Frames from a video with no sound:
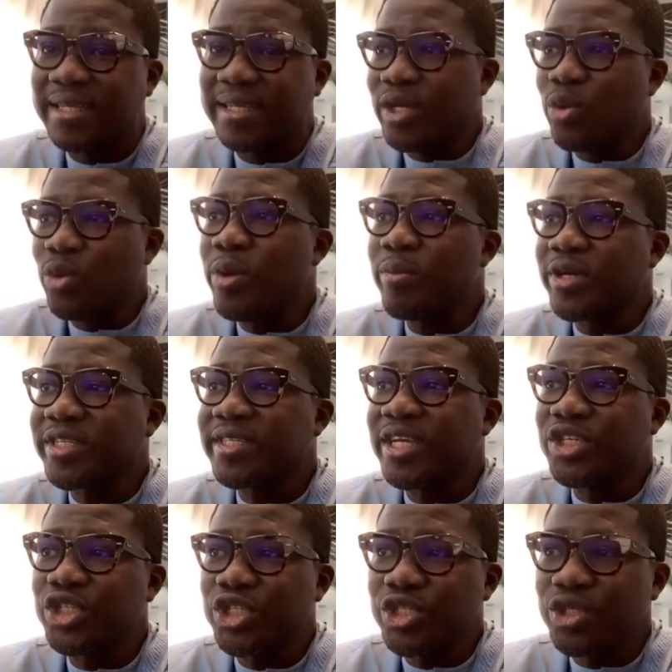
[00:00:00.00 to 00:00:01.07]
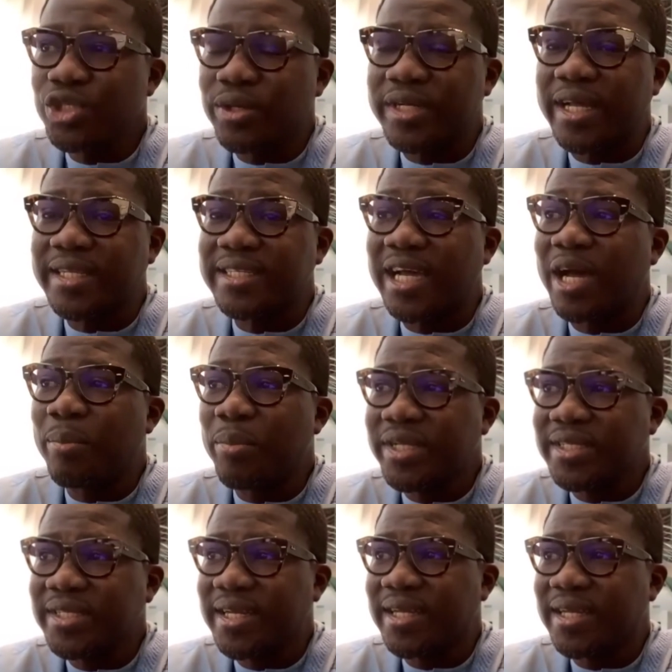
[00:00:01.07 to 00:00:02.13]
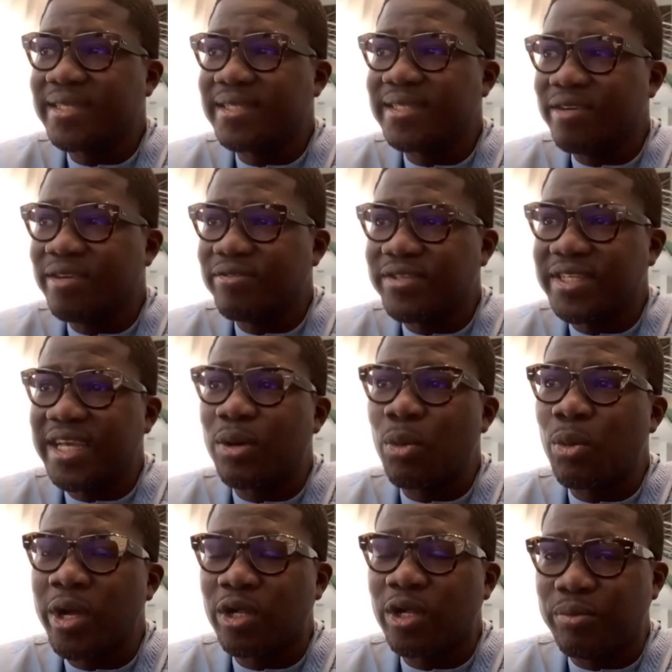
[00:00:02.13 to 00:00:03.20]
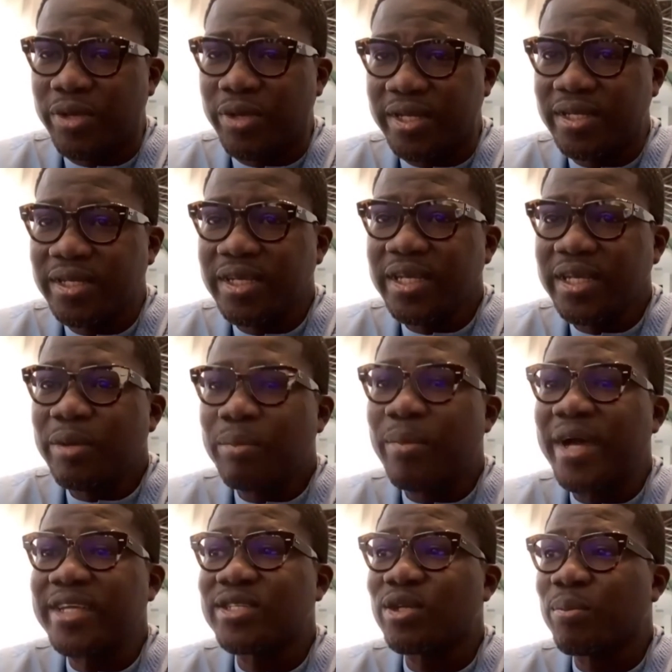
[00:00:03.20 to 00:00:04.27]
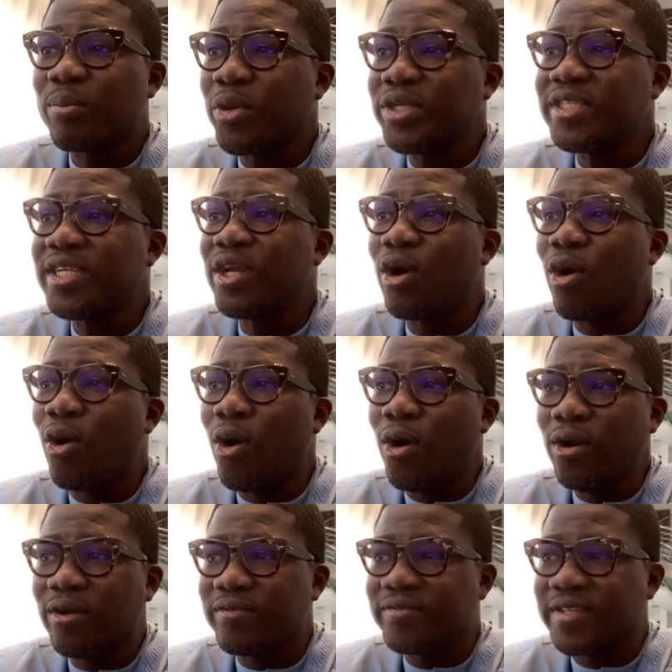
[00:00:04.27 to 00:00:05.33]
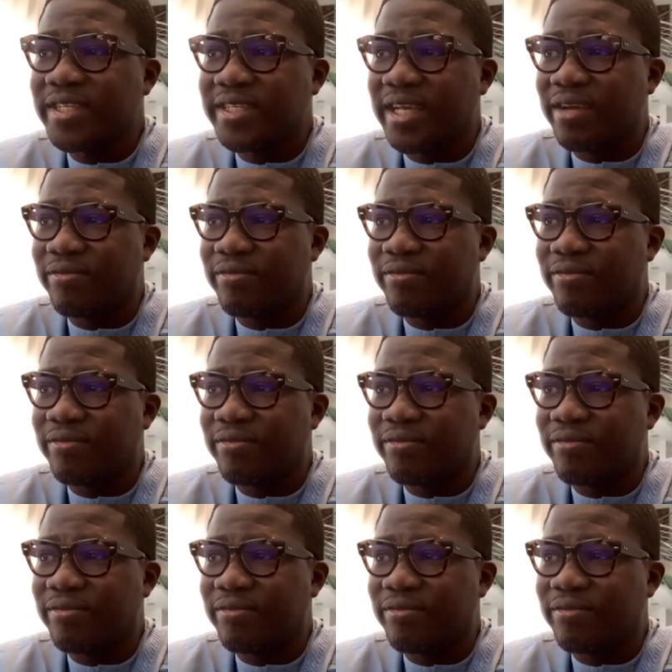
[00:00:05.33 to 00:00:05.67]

Presidential Task Force guidelines and the State Ministry of Health advisory